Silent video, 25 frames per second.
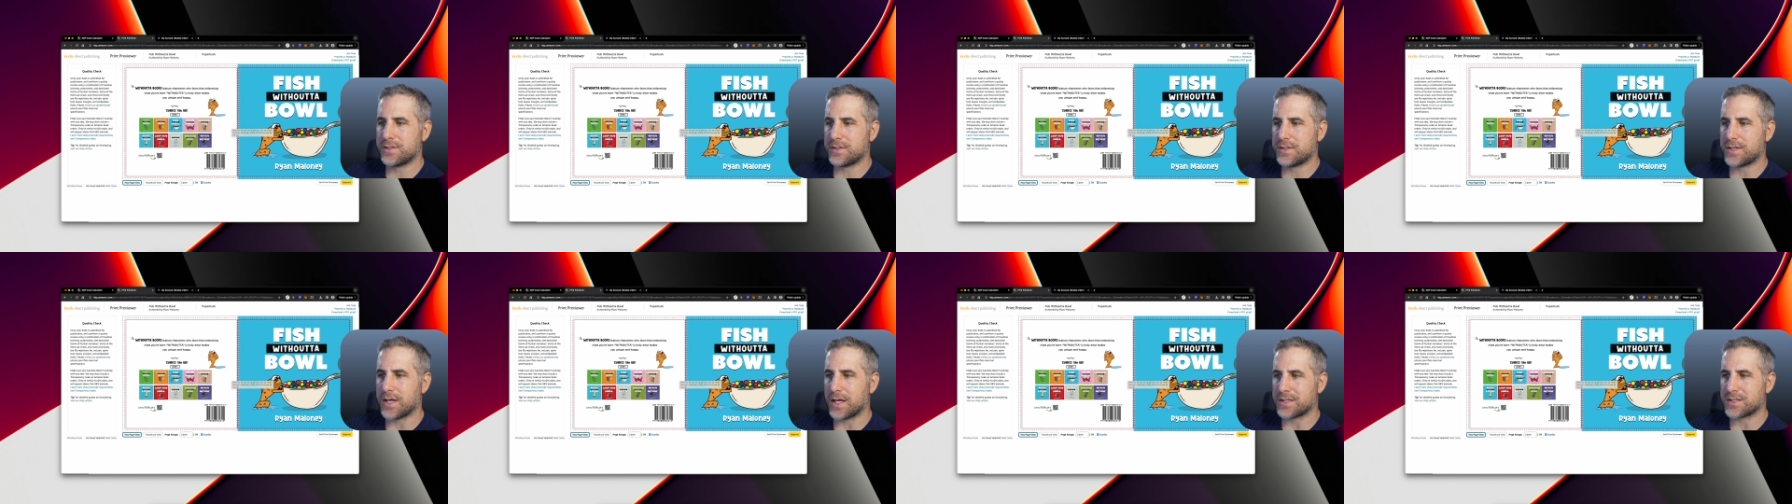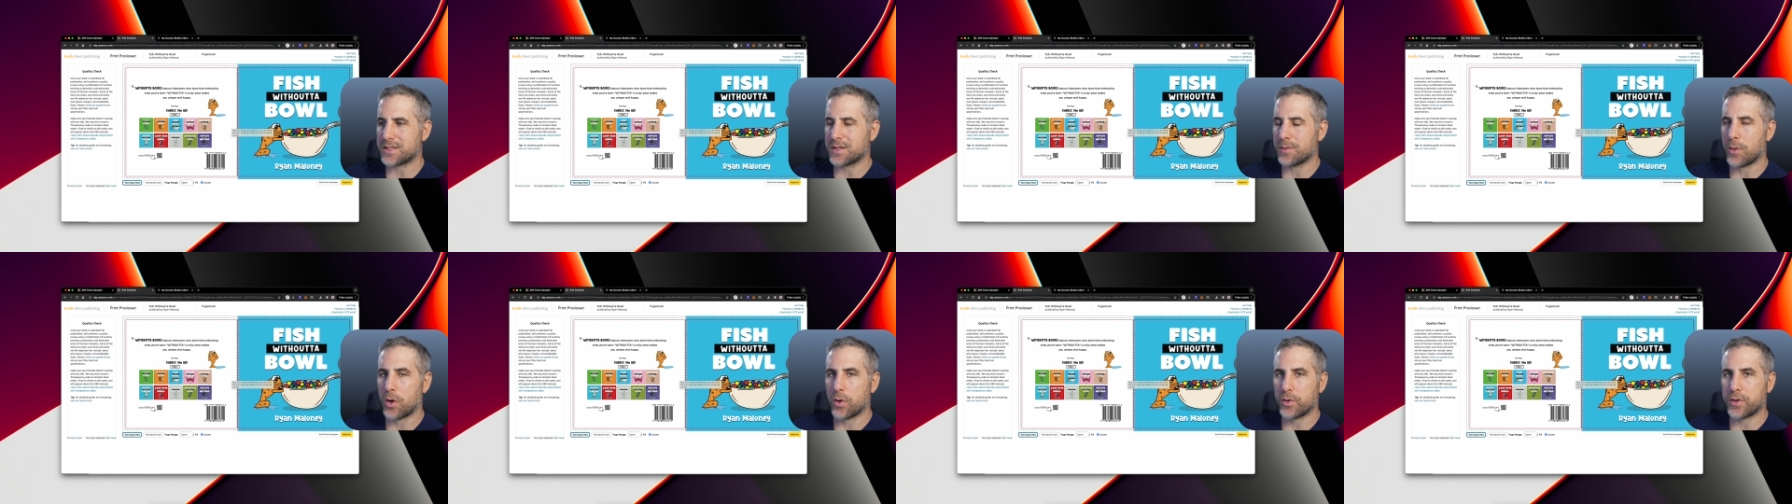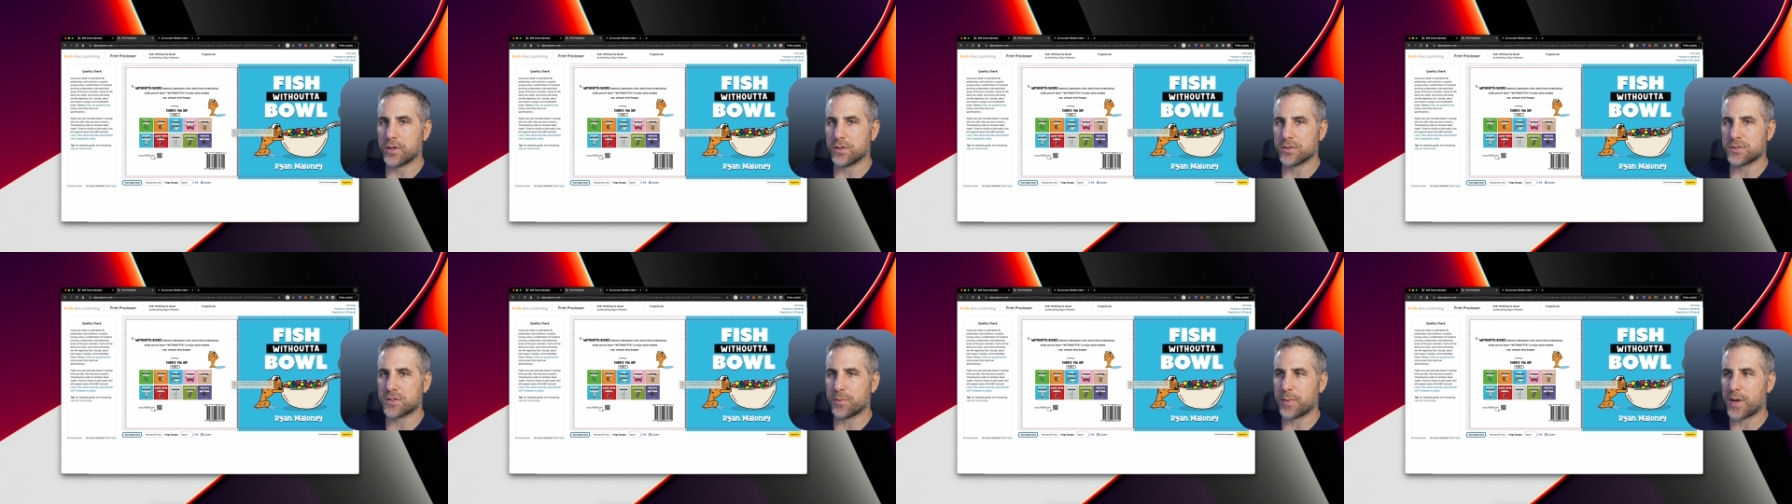
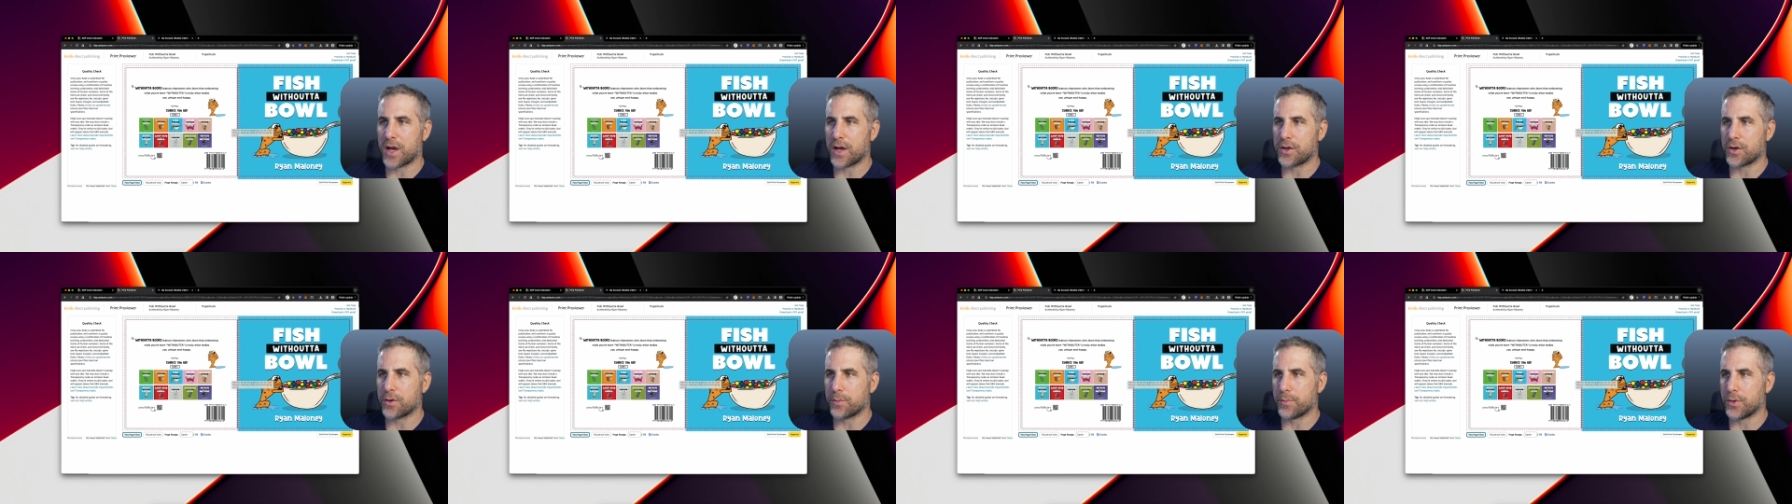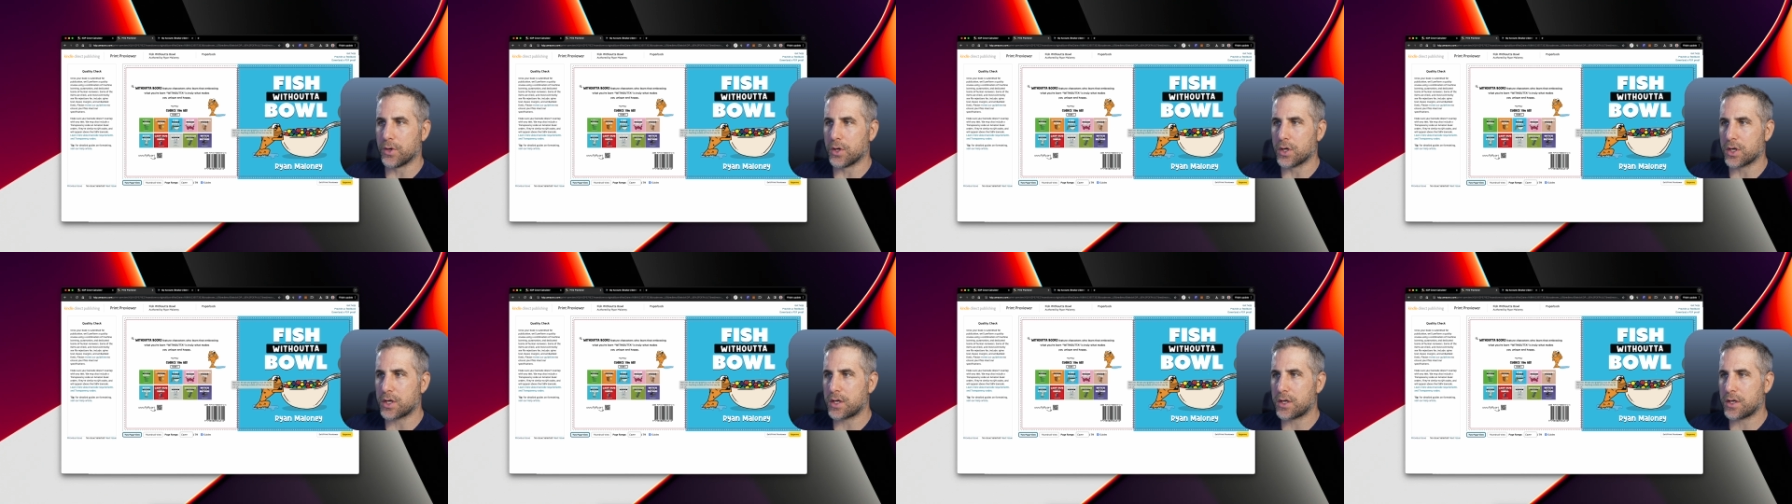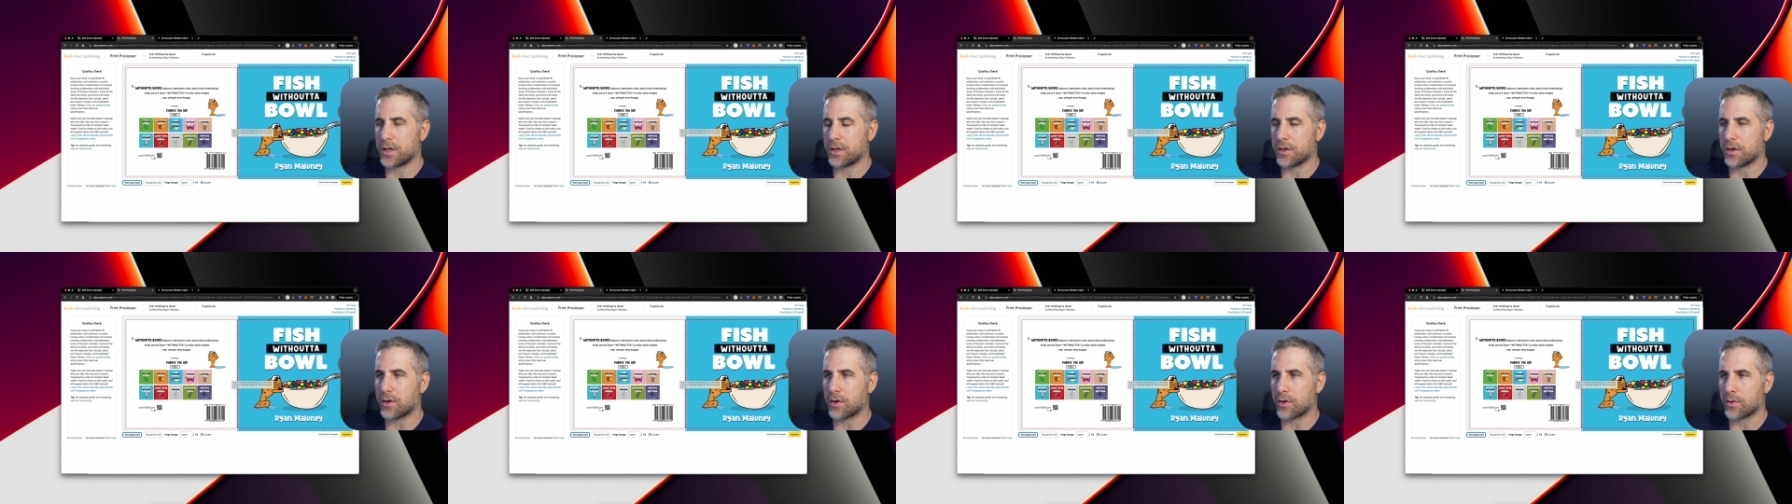testimonials about your book
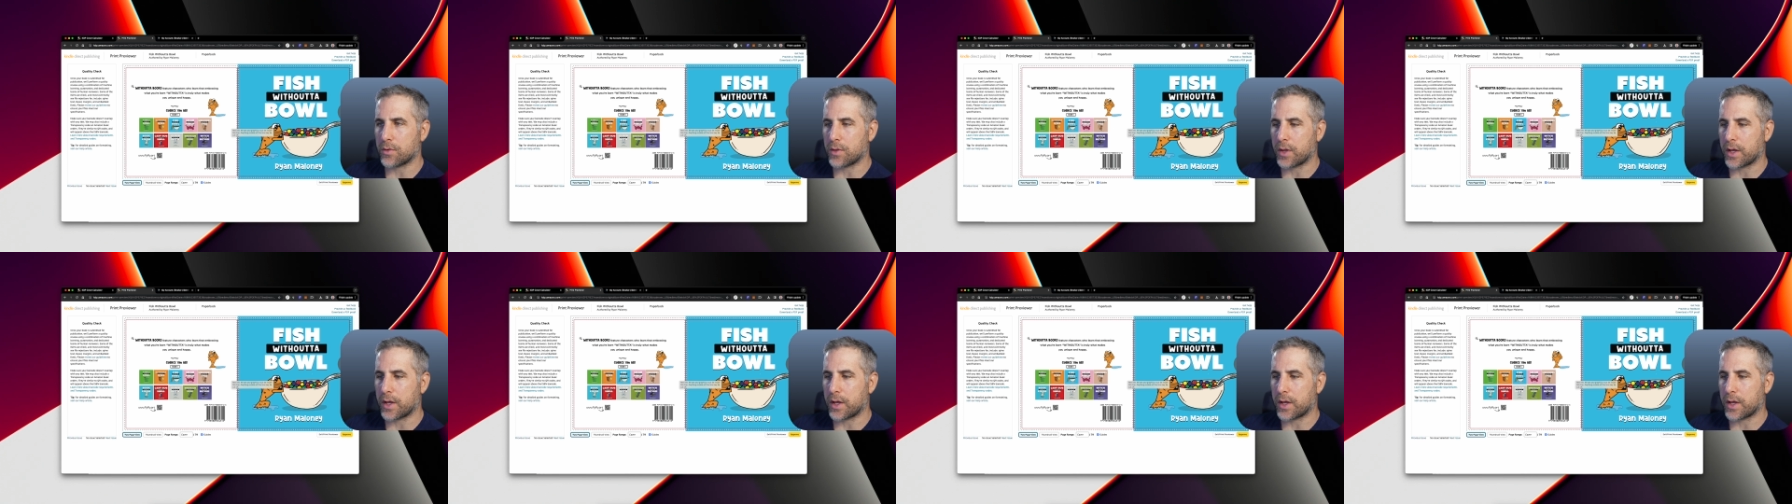or